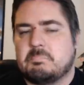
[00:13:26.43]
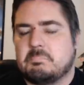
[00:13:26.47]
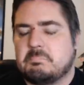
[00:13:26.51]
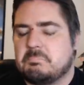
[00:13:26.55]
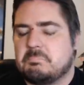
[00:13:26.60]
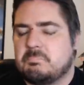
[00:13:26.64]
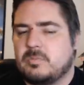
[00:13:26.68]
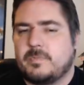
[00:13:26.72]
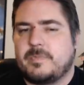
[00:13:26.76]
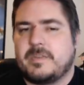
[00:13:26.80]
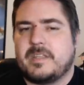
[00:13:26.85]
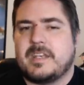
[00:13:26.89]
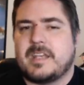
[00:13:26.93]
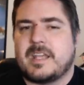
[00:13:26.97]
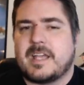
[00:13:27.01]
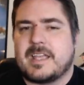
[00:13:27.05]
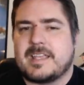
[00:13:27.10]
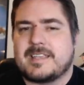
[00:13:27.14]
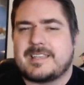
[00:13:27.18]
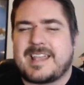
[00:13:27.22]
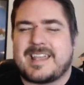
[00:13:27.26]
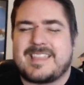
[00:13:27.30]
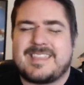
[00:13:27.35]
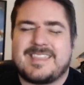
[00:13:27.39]
would be
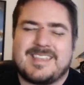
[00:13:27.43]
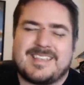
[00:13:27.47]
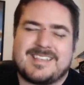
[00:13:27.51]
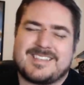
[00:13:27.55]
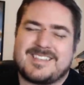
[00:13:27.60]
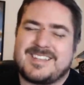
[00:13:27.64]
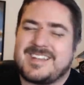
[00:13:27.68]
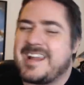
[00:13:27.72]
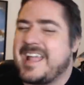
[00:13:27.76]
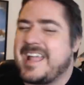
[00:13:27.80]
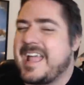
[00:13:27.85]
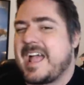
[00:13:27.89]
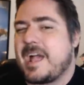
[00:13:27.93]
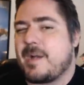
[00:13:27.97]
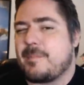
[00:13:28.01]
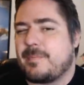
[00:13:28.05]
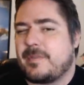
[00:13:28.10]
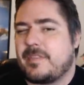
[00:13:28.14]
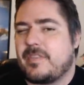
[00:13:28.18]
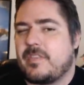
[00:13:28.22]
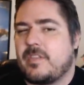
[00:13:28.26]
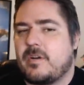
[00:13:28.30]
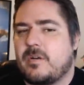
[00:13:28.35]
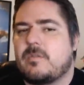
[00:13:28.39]
nice. I think it's gonna happen
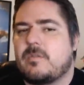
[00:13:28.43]
though.